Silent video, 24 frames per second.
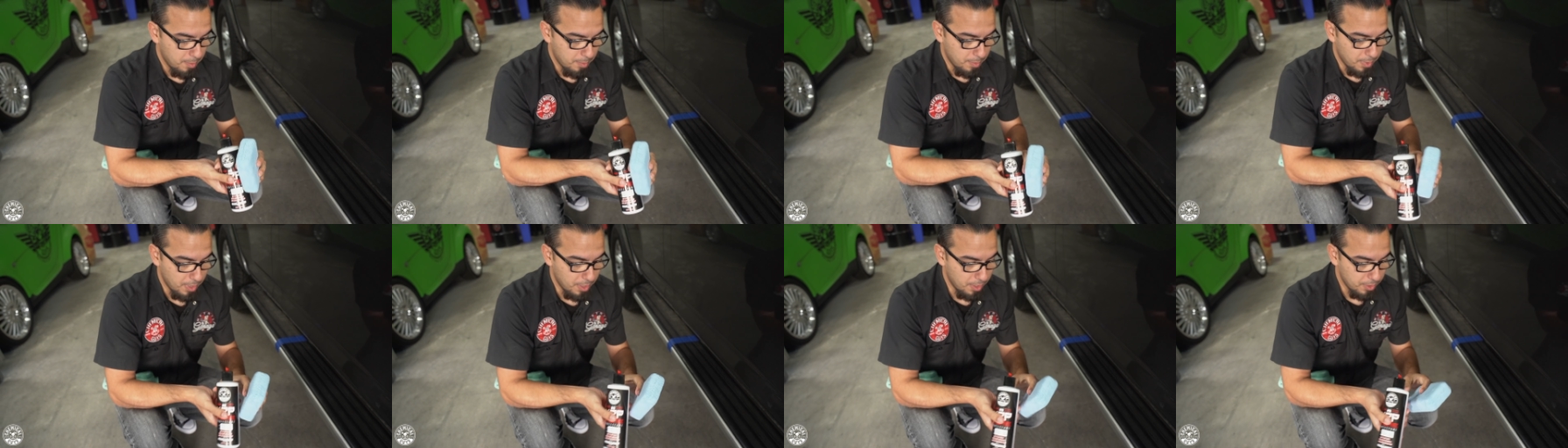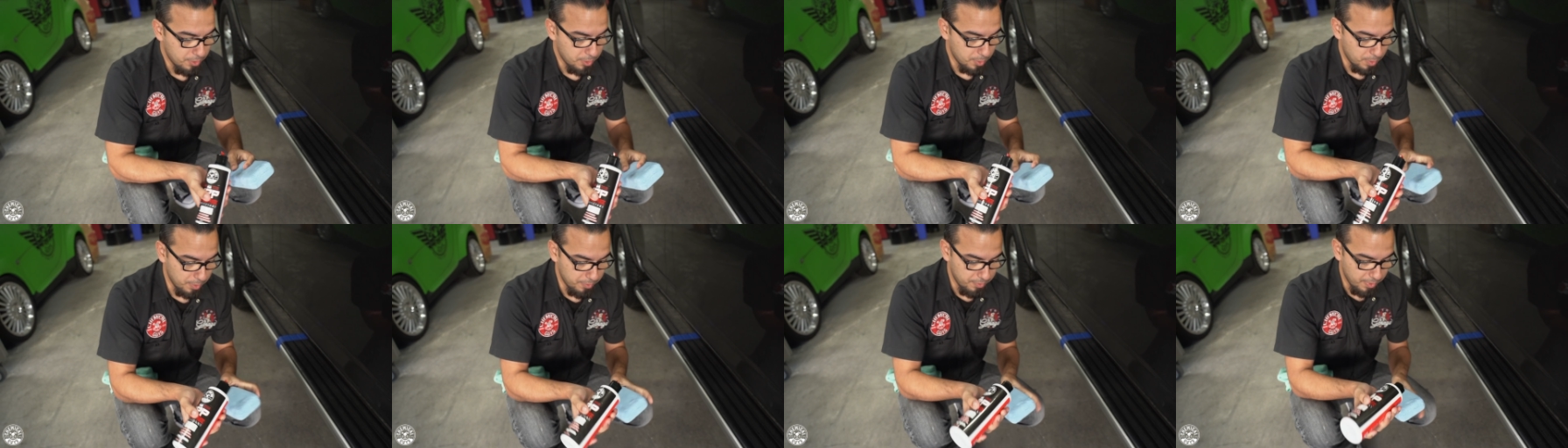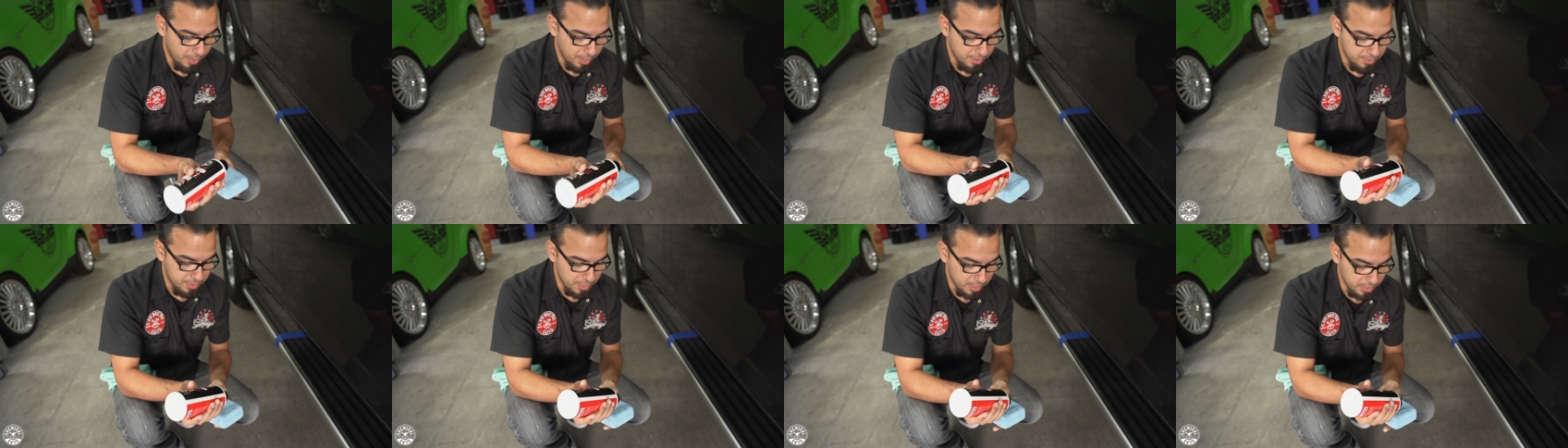It also
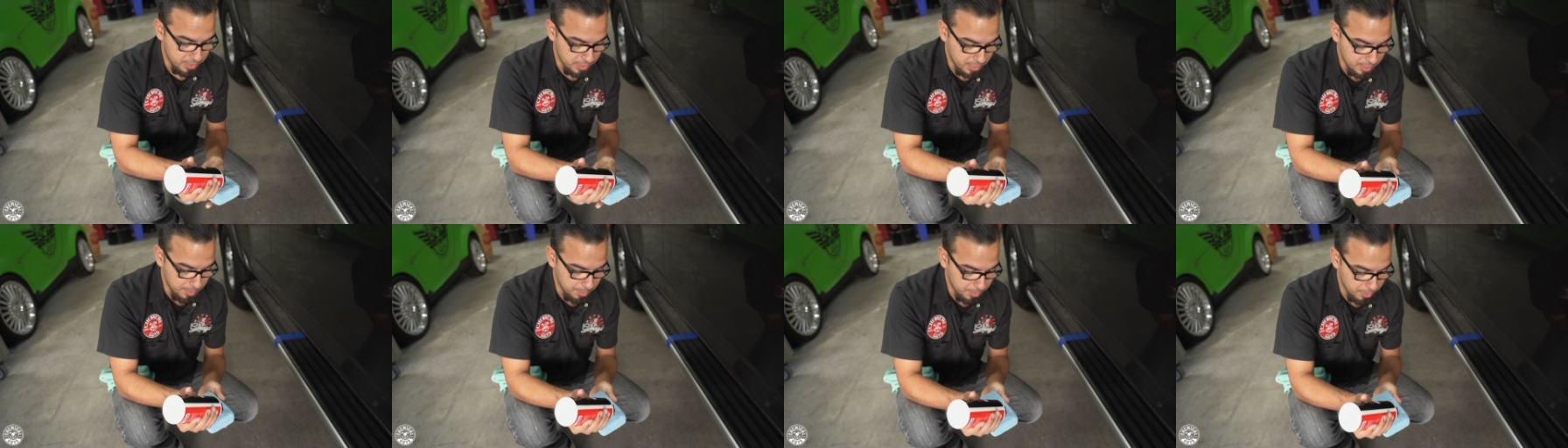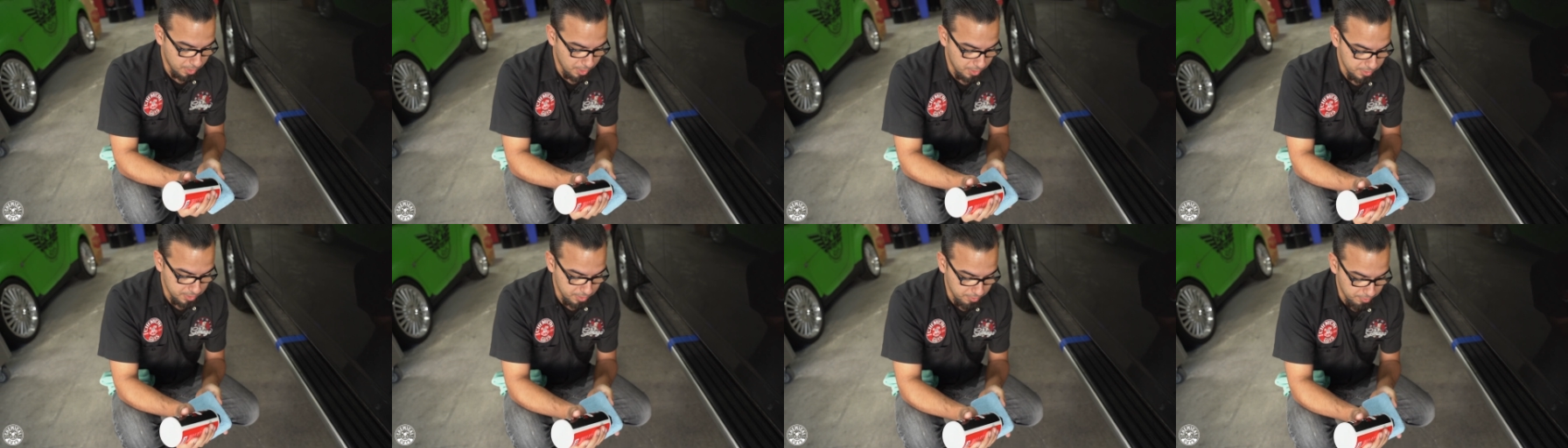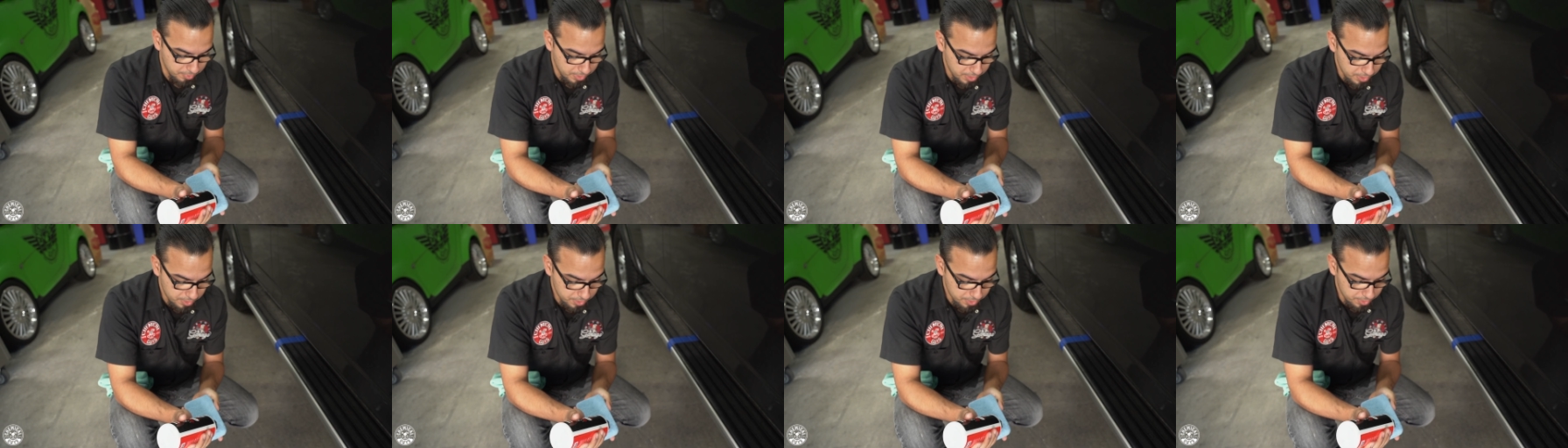revives that deep glossy
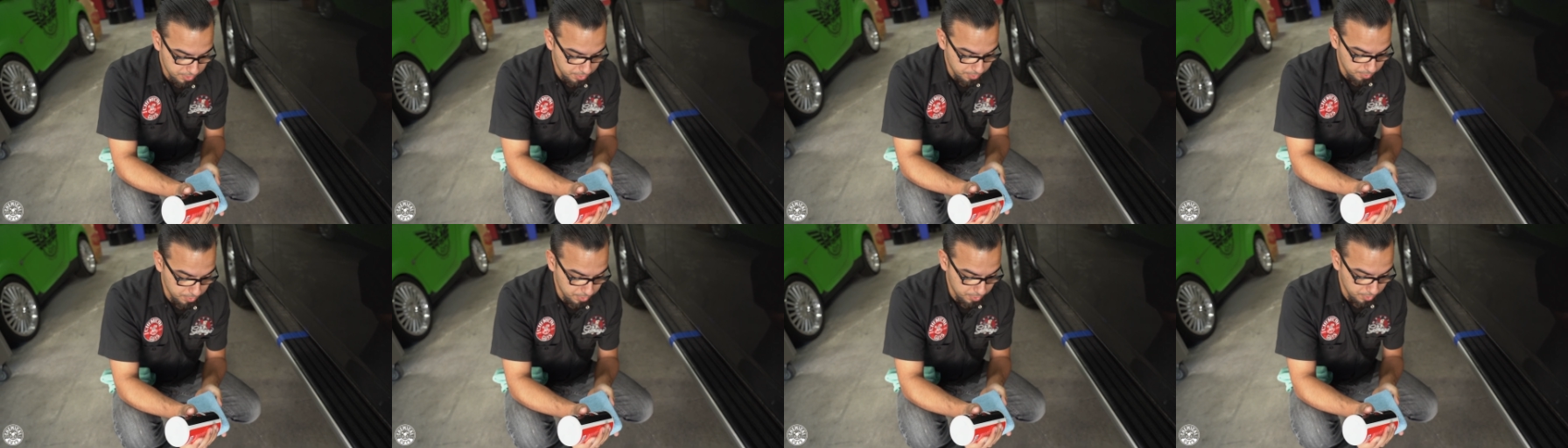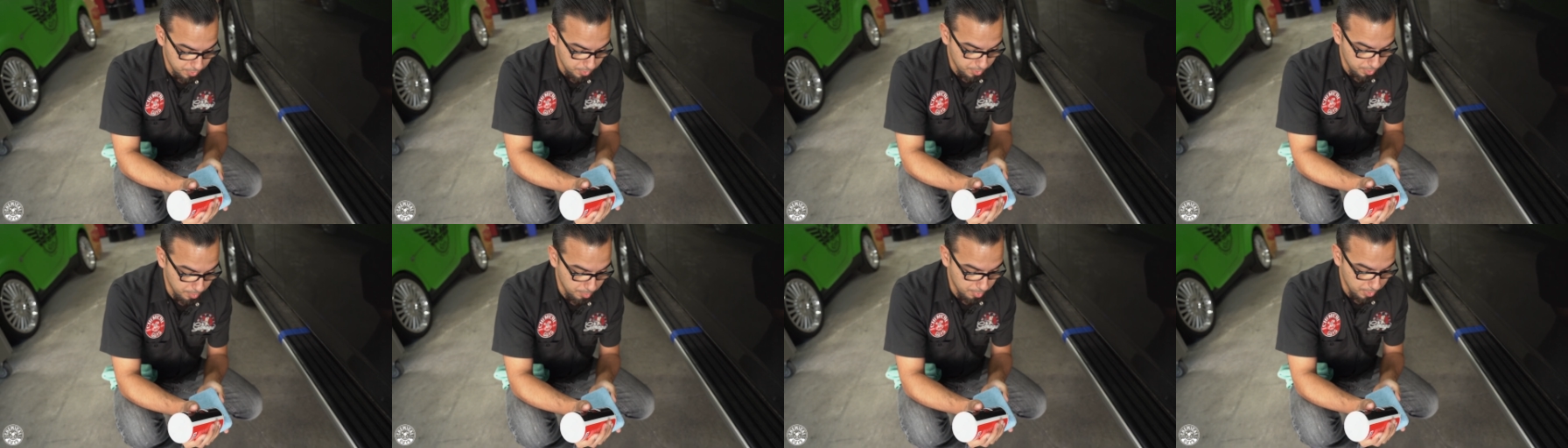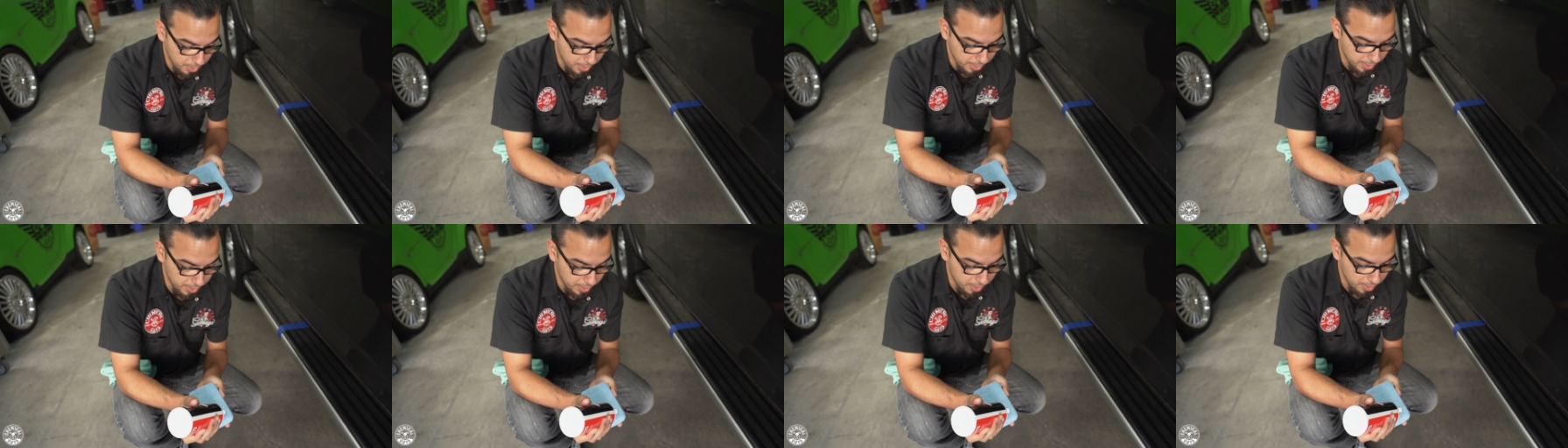finish, so we're just going to
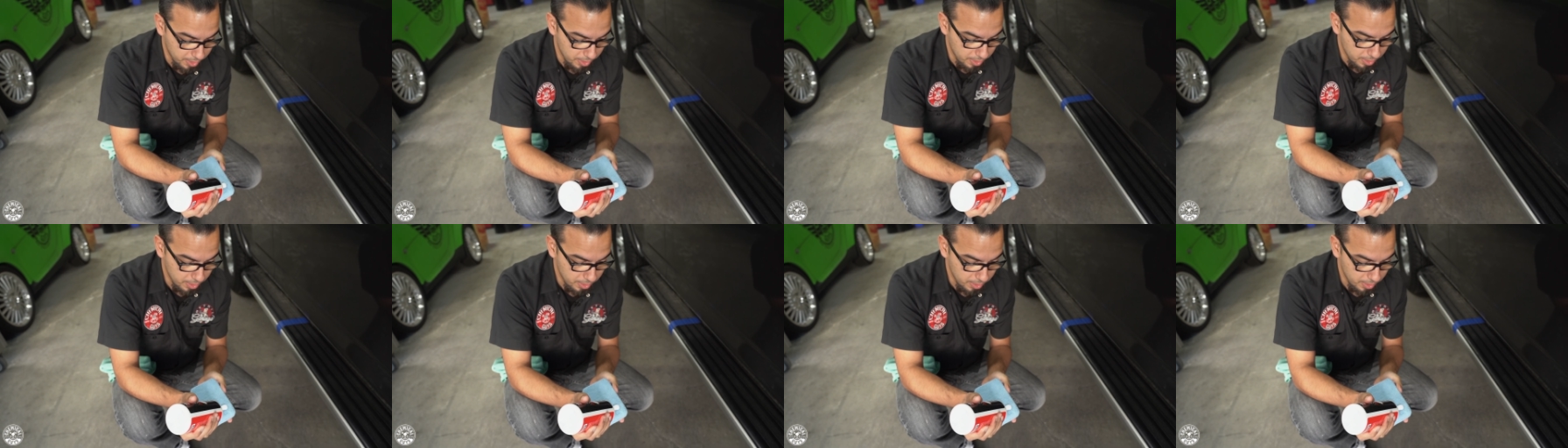apply a